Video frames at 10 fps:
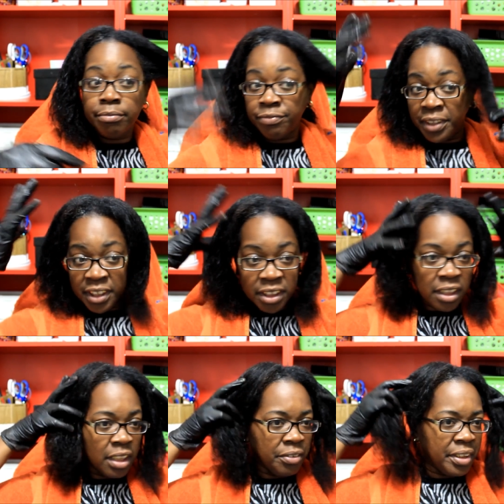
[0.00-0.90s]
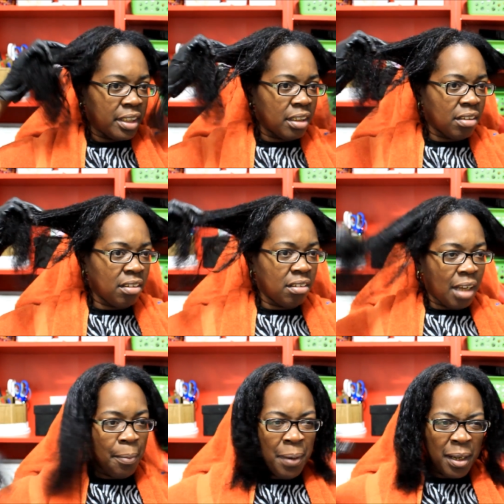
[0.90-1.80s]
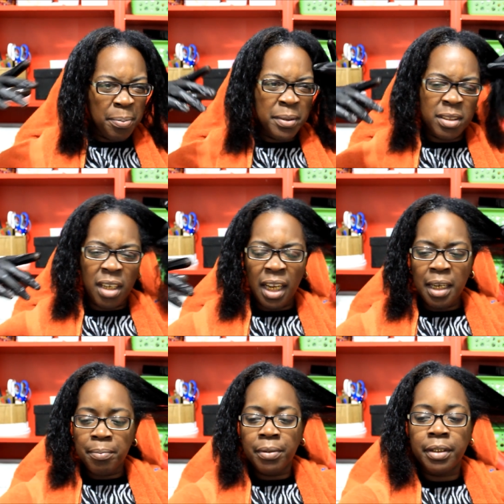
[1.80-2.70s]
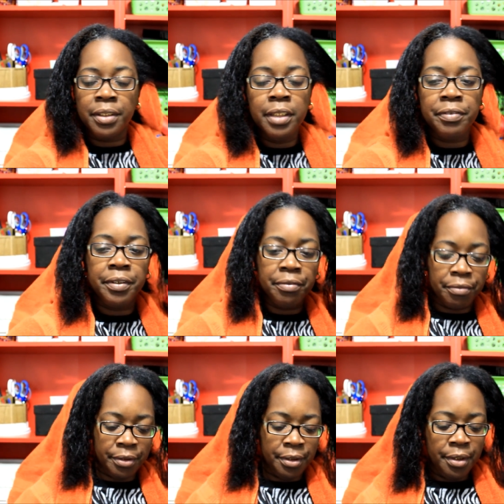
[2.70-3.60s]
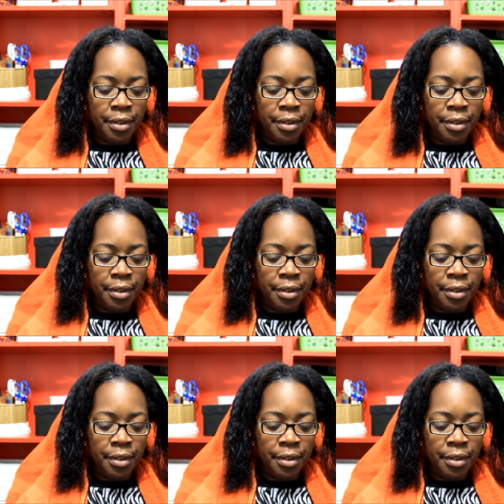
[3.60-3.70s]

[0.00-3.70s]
finished coloring it. Oh, I probably put, I ain't put enough in the front.